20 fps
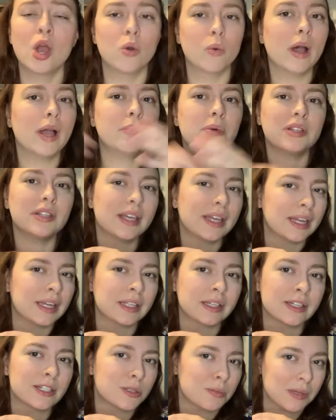why would the
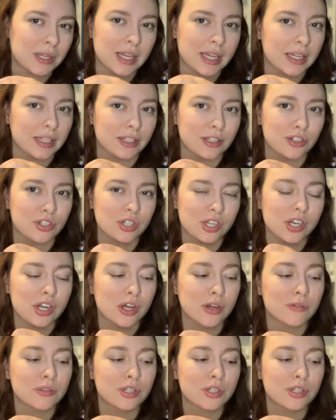alien speak English, you know?